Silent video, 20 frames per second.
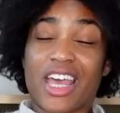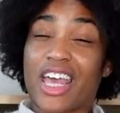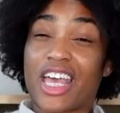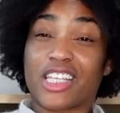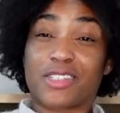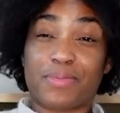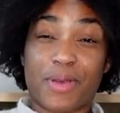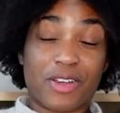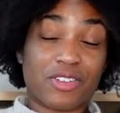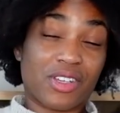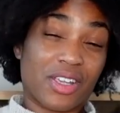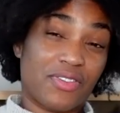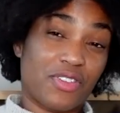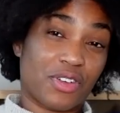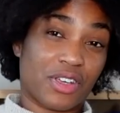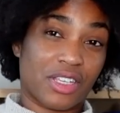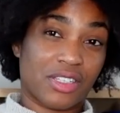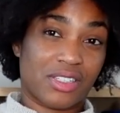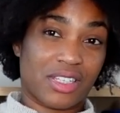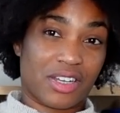especially if you
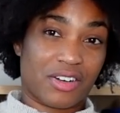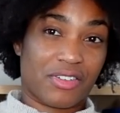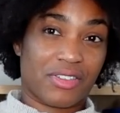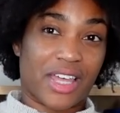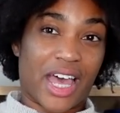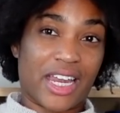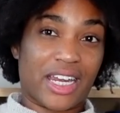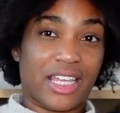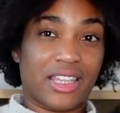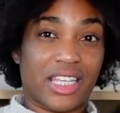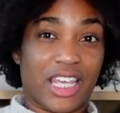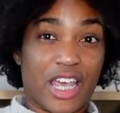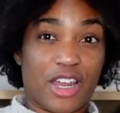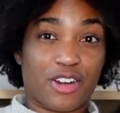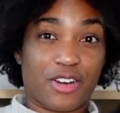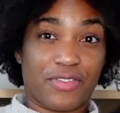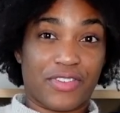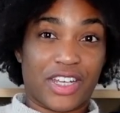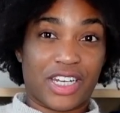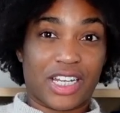consider that in the
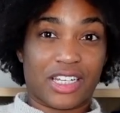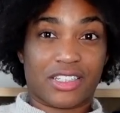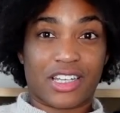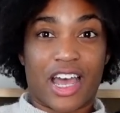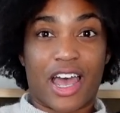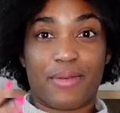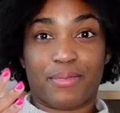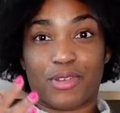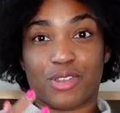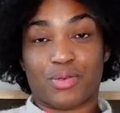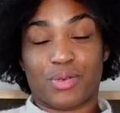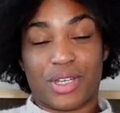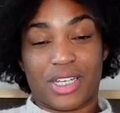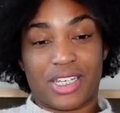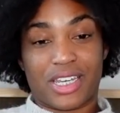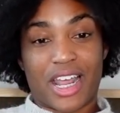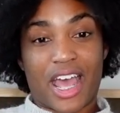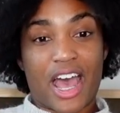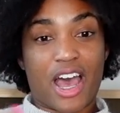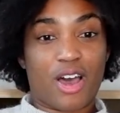intervening time
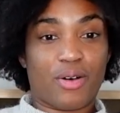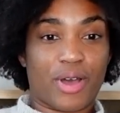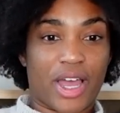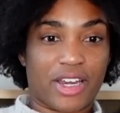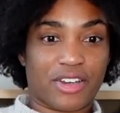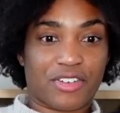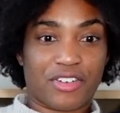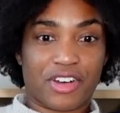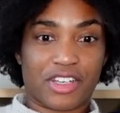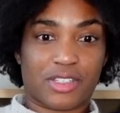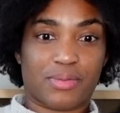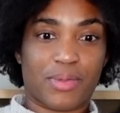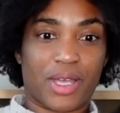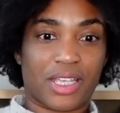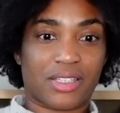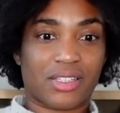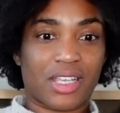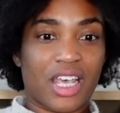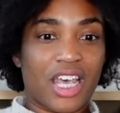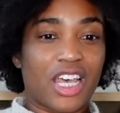between now and
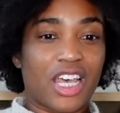Christmas,